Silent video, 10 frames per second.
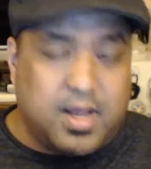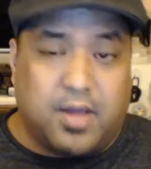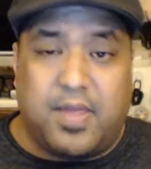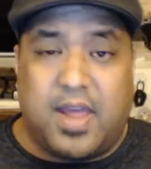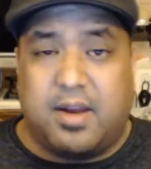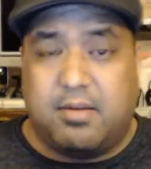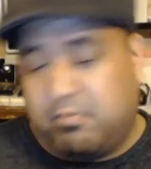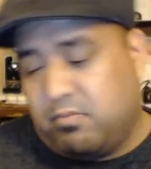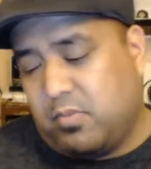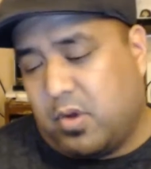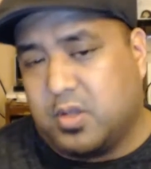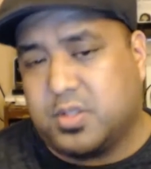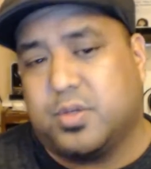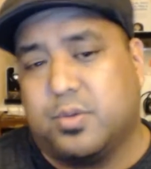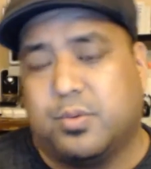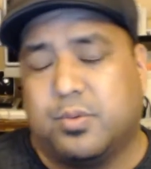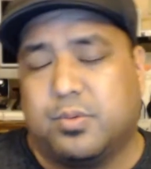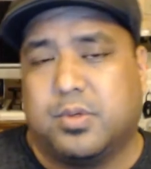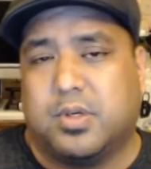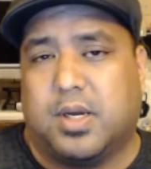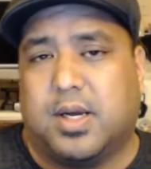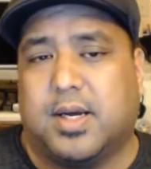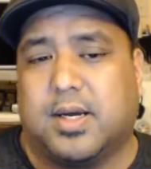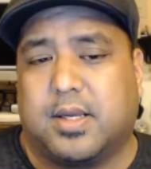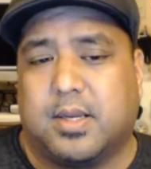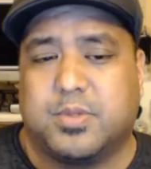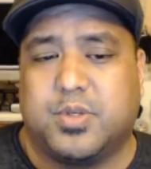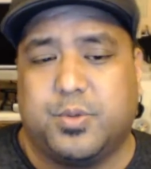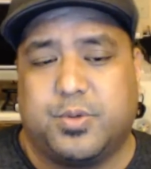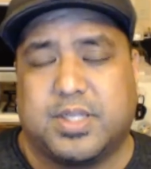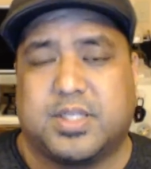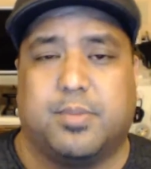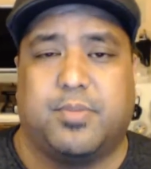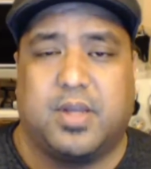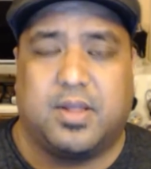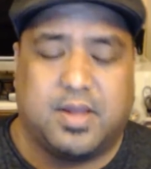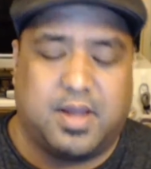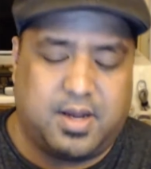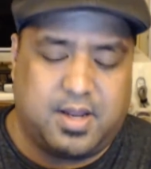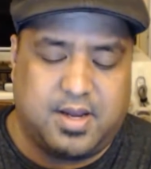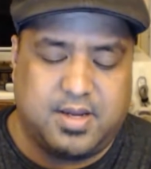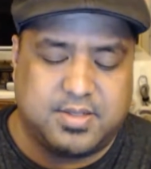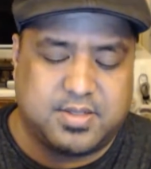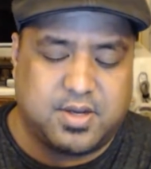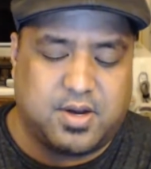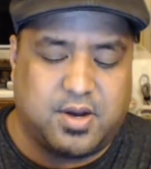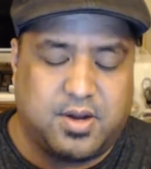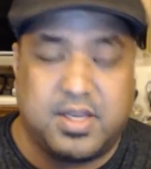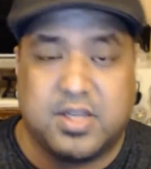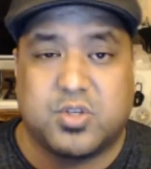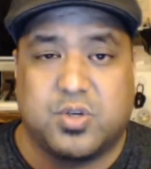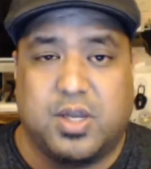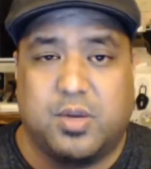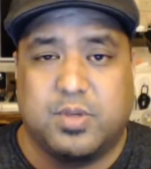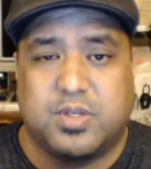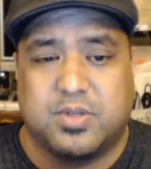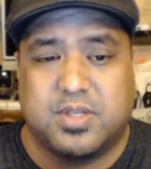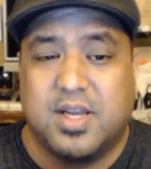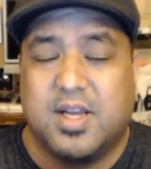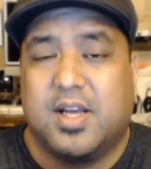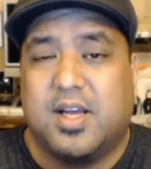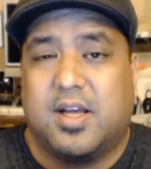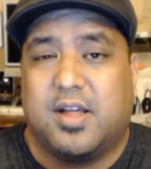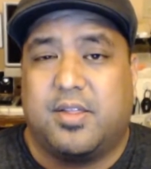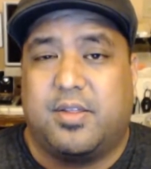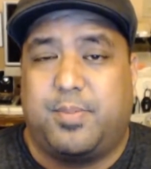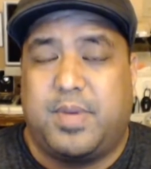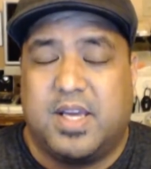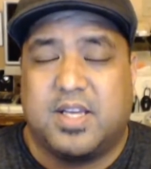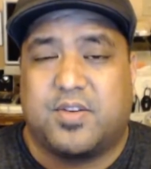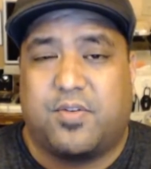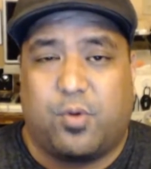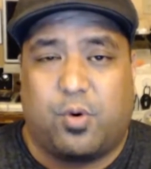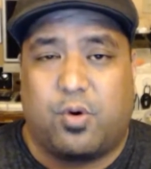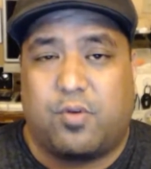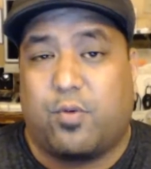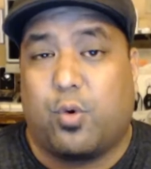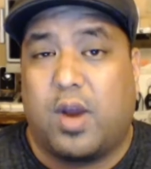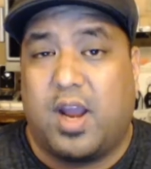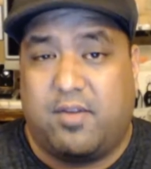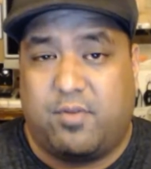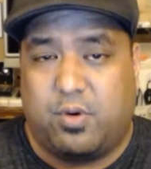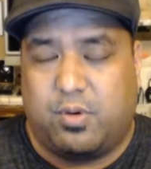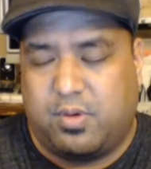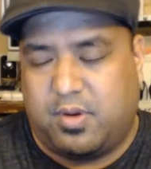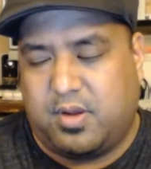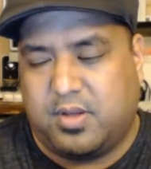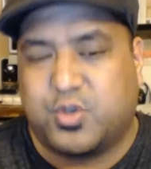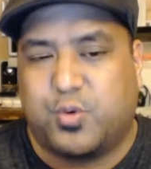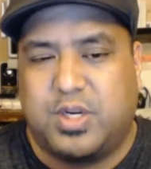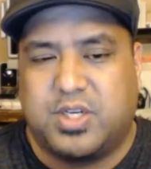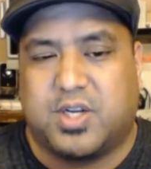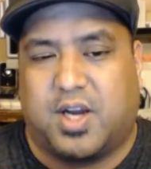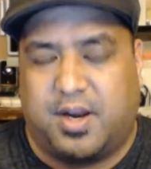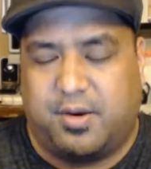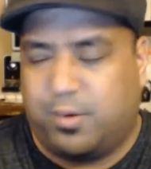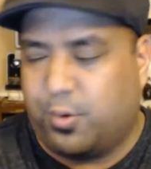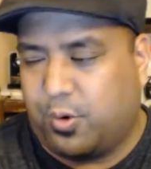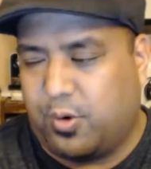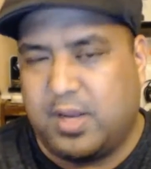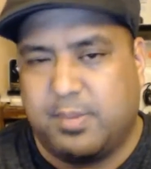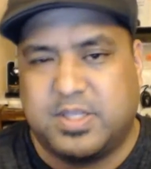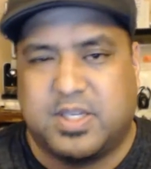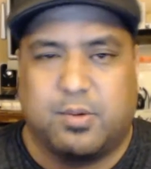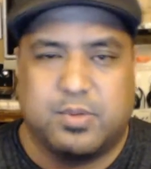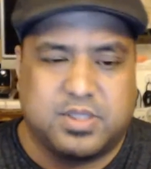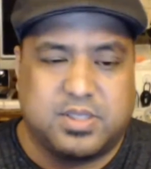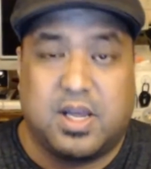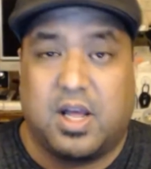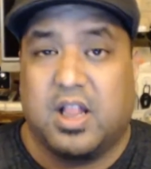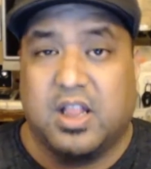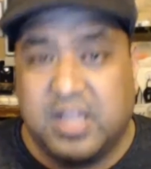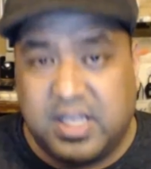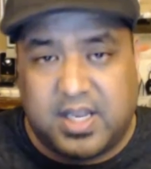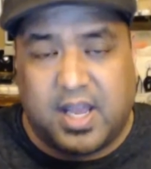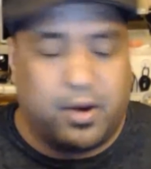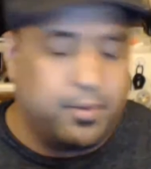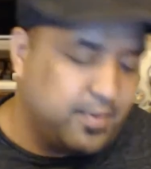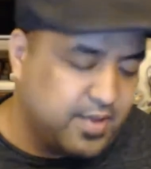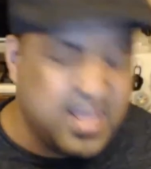Now, that also comes to address something that I saw yesterday, which was the PS4 Forever screenshot or image that was leaked out.